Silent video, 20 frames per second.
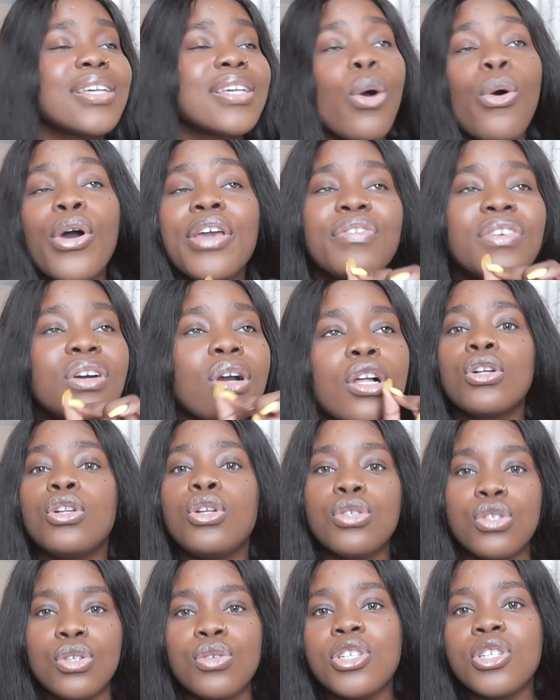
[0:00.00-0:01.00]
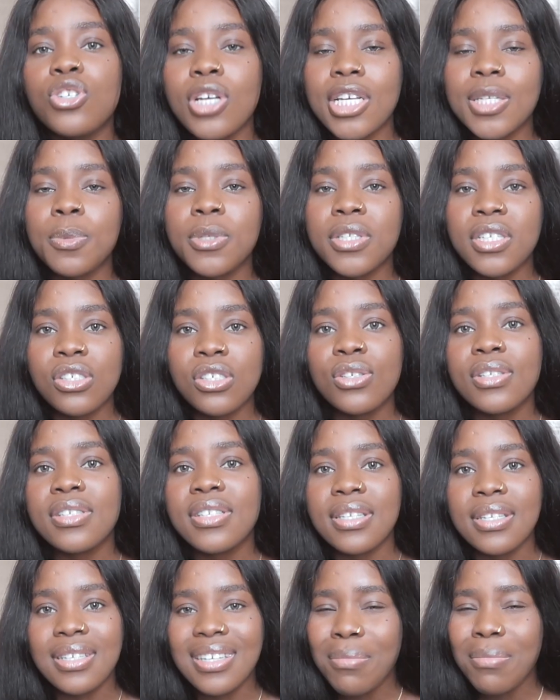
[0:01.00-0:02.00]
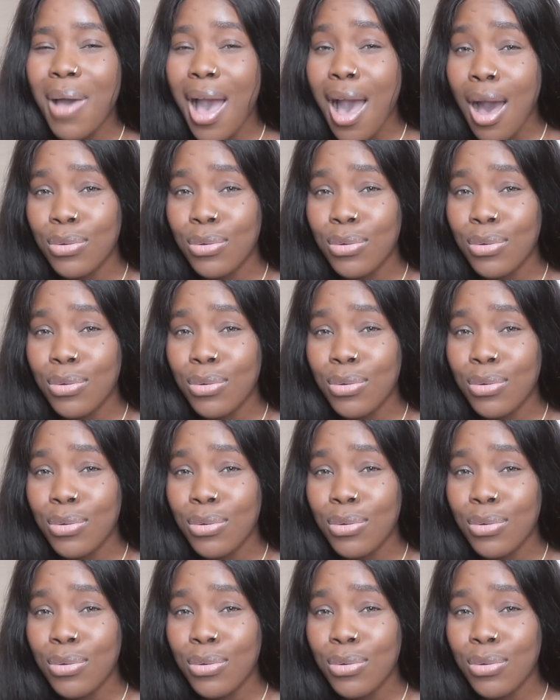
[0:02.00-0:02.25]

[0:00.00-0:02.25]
or even close to the transportation system